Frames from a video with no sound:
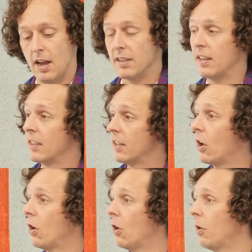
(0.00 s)
saying that
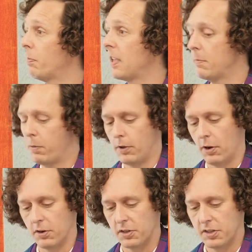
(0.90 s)
all people
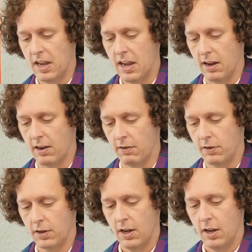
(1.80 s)
are saved,